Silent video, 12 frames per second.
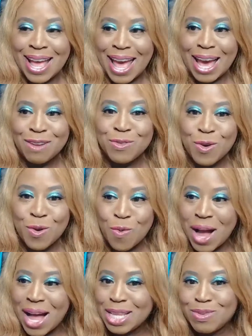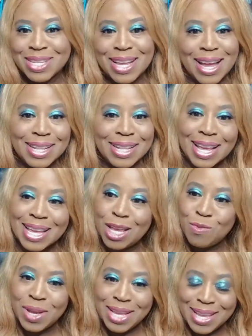after a while, it was kind of like,
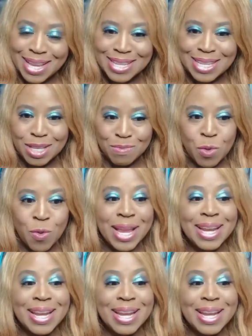can we get to the point?